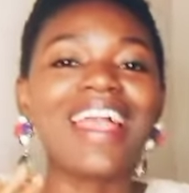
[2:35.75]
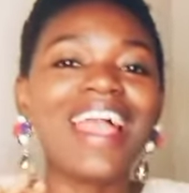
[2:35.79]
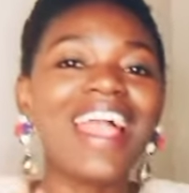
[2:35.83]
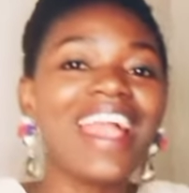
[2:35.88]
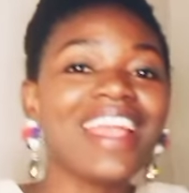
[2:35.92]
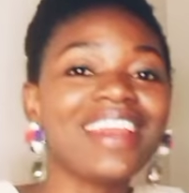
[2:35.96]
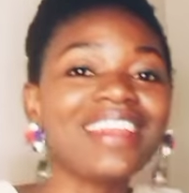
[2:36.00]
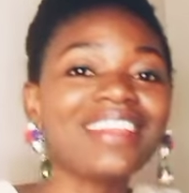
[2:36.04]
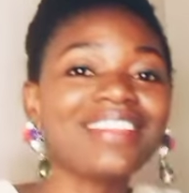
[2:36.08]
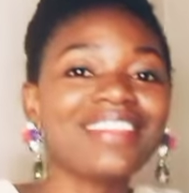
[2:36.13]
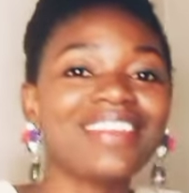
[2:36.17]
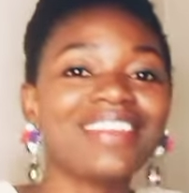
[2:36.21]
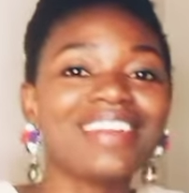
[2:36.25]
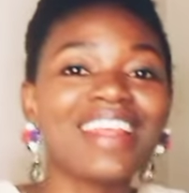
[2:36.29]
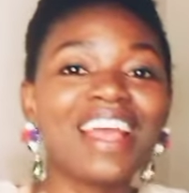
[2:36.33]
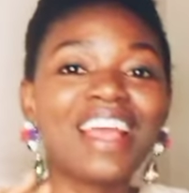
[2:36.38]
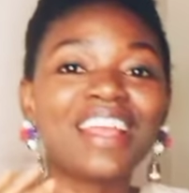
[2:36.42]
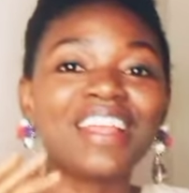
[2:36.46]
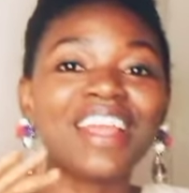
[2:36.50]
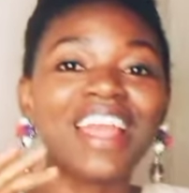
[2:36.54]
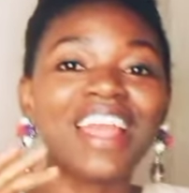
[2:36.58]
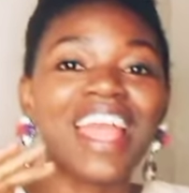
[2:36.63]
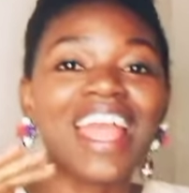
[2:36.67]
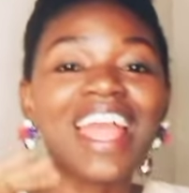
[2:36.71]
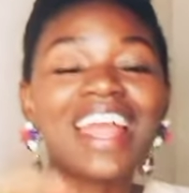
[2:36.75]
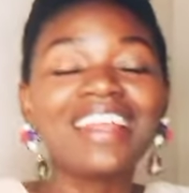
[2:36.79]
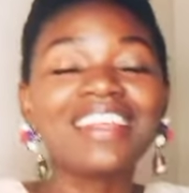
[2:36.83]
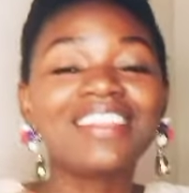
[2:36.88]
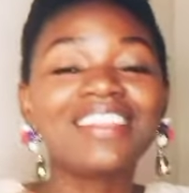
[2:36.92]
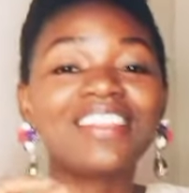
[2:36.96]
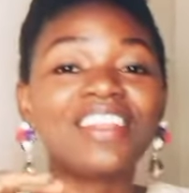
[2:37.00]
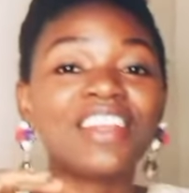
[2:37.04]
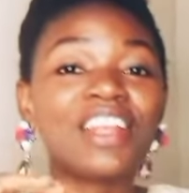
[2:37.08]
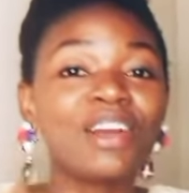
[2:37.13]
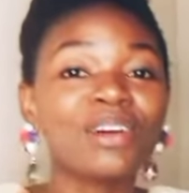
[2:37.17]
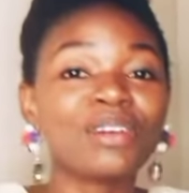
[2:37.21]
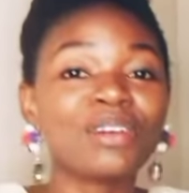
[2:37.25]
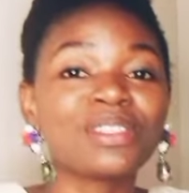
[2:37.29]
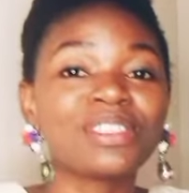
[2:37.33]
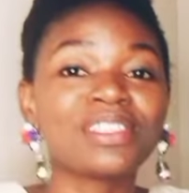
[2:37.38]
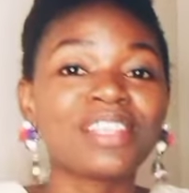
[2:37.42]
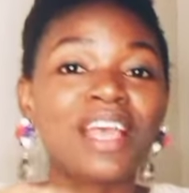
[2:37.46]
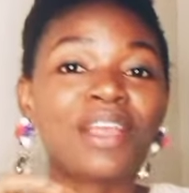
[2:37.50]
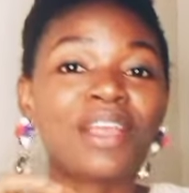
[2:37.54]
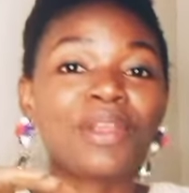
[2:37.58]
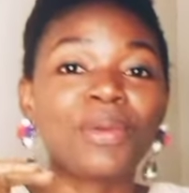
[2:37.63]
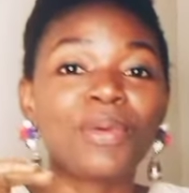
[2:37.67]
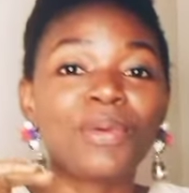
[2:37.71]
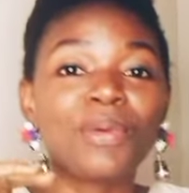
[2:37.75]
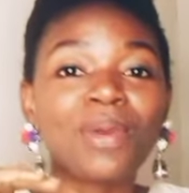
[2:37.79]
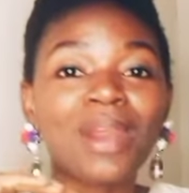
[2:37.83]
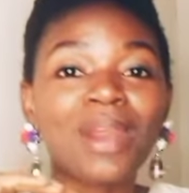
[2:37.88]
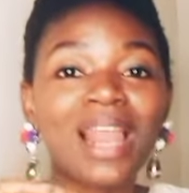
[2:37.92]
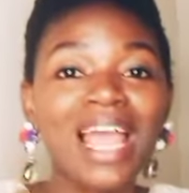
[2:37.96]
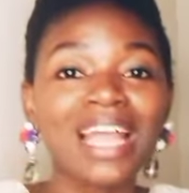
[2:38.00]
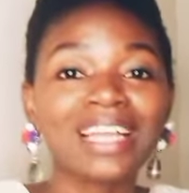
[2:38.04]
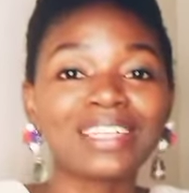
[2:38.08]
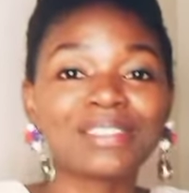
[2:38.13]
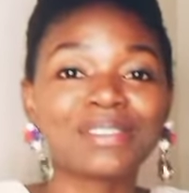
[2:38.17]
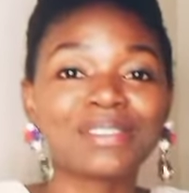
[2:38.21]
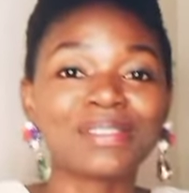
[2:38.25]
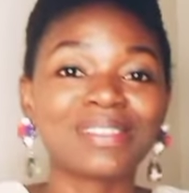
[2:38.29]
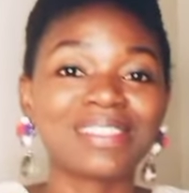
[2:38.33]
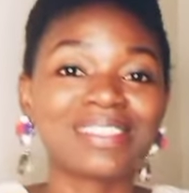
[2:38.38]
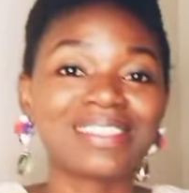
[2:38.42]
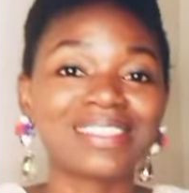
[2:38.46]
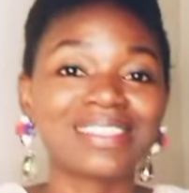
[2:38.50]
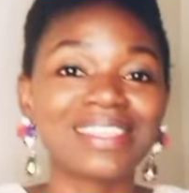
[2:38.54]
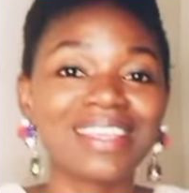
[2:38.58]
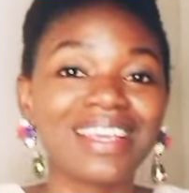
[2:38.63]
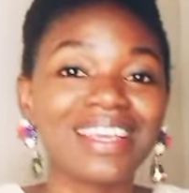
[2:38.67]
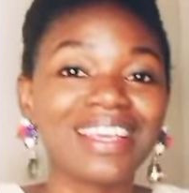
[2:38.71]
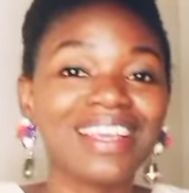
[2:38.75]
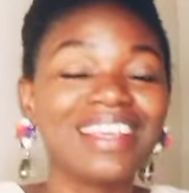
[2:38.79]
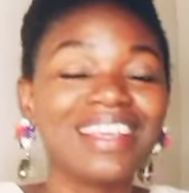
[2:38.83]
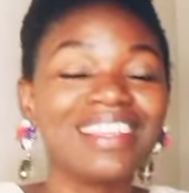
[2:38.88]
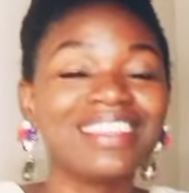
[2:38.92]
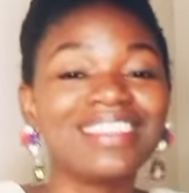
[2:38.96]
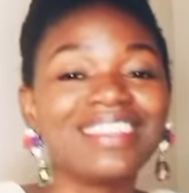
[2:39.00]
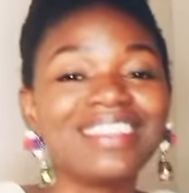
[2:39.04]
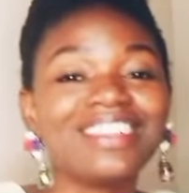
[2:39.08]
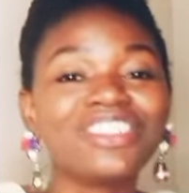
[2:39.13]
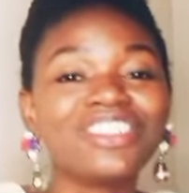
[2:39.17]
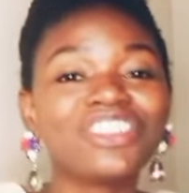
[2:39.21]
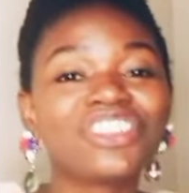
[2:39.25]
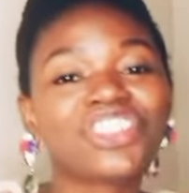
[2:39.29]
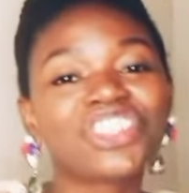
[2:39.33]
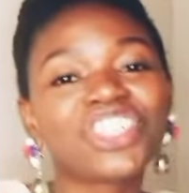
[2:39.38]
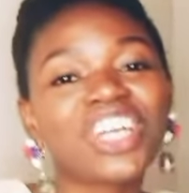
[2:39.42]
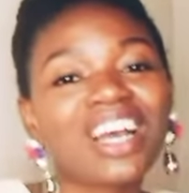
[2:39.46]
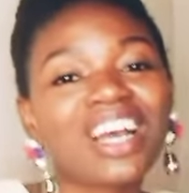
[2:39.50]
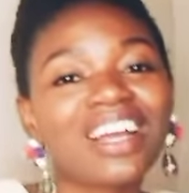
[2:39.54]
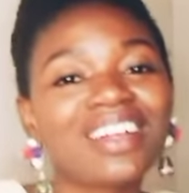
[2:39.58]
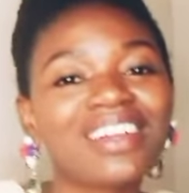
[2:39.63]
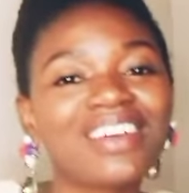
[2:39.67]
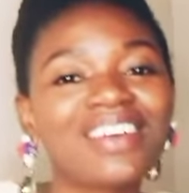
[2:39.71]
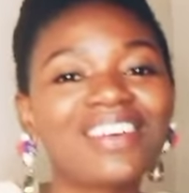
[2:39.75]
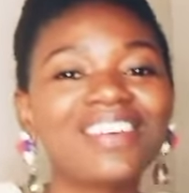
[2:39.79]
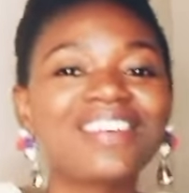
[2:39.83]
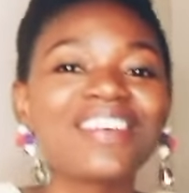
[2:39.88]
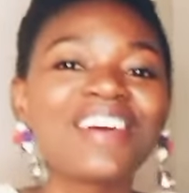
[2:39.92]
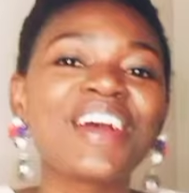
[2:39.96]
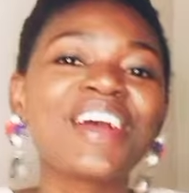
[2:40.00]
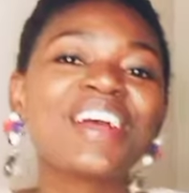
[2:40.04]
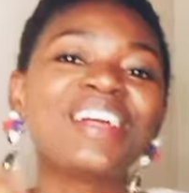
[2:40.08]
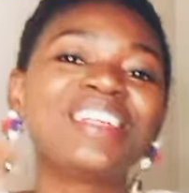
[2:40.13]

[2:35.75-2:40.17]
Anything else that you would like to see in this channel,